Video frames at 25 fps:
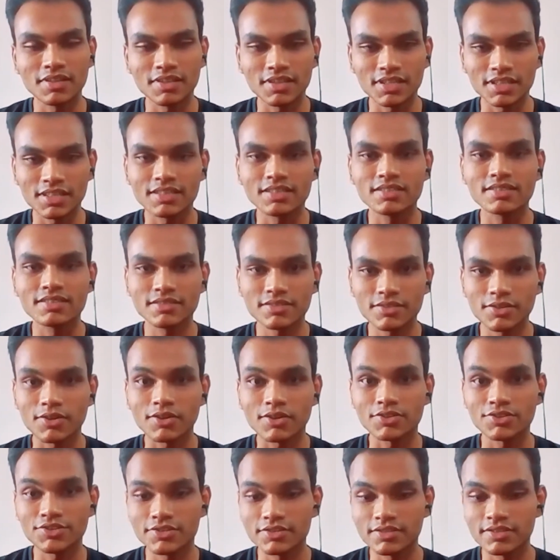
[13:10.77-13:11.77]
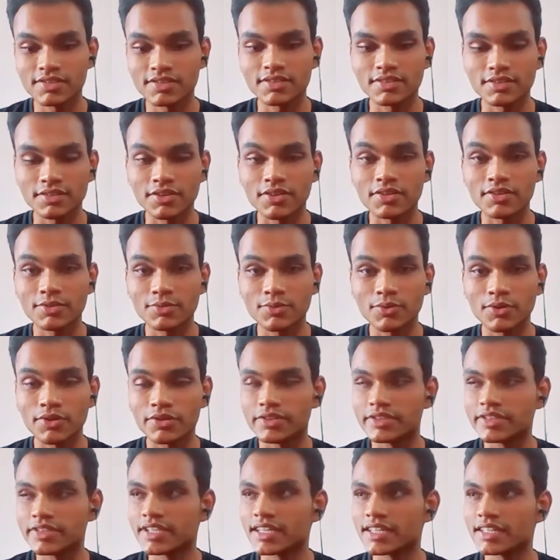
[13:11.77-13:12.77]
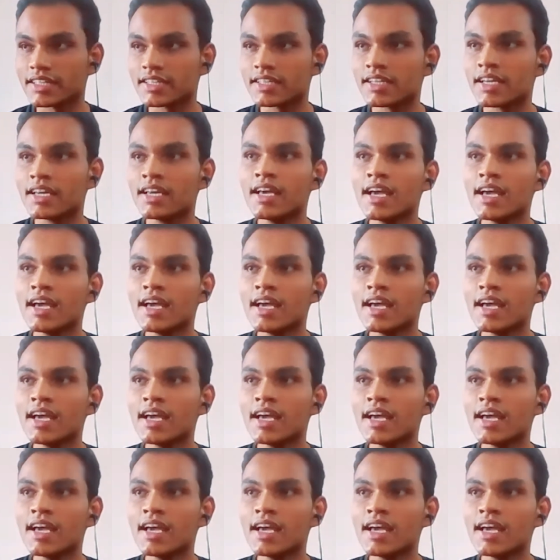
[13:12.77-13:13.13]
are cautious and not quarantined.